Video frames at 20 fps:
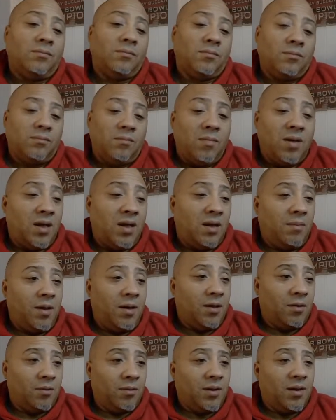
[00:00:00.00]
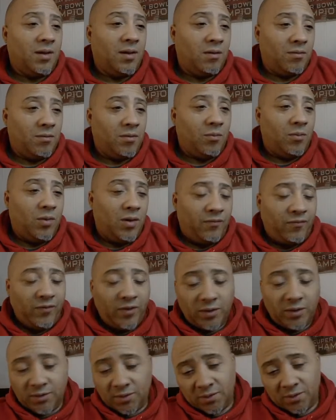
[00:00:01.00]
Man, I'm hungry and I don't know what,
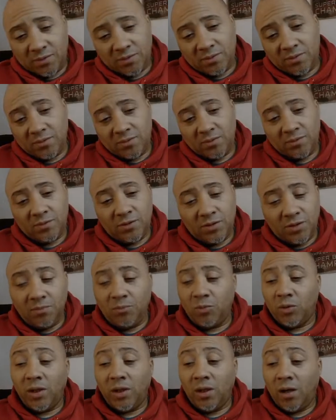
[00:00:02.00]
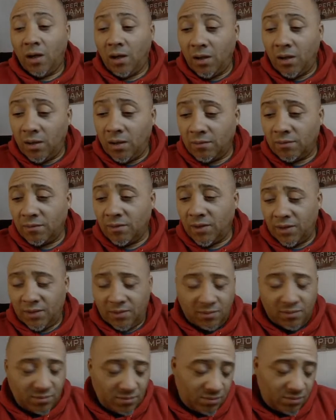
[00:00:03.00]
fellas. Your boy hungry.
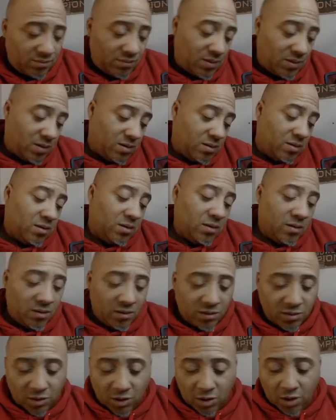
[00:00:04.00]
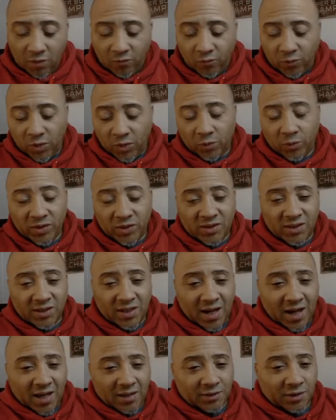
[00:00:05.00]
Got off work, went to the
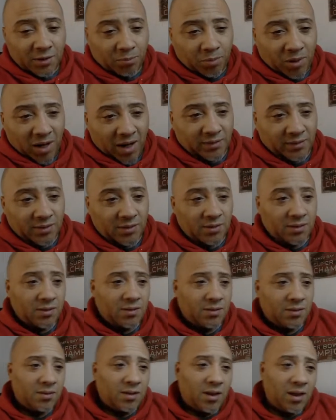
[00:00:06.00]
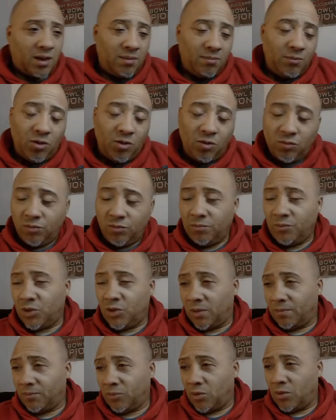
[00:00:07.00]
alley to practice, came home,
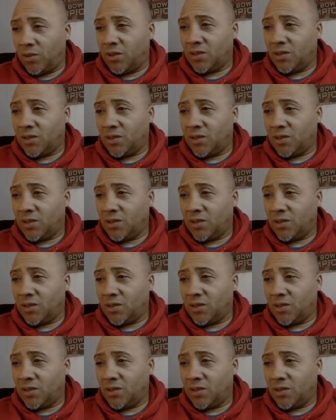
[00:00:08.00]
jumped on this